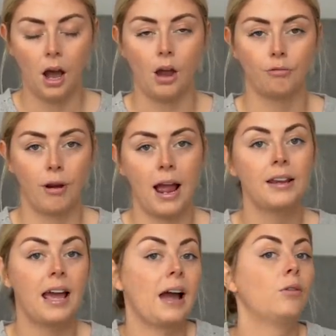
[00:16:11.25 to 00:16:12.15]
I
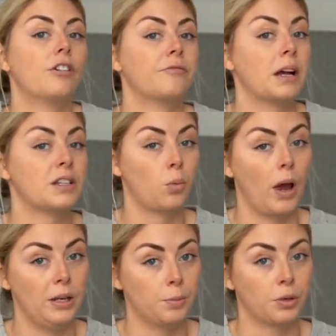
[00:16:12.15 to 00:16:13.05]
ran out of my
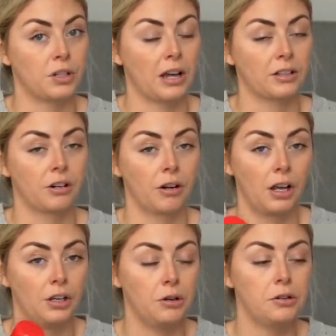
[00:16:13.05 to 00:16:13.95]
suede protector, and
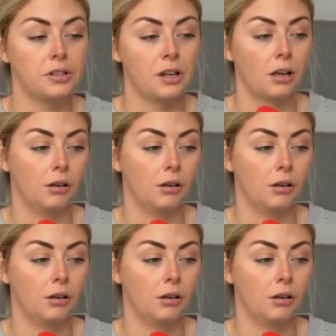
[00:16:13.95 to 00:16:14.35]
it's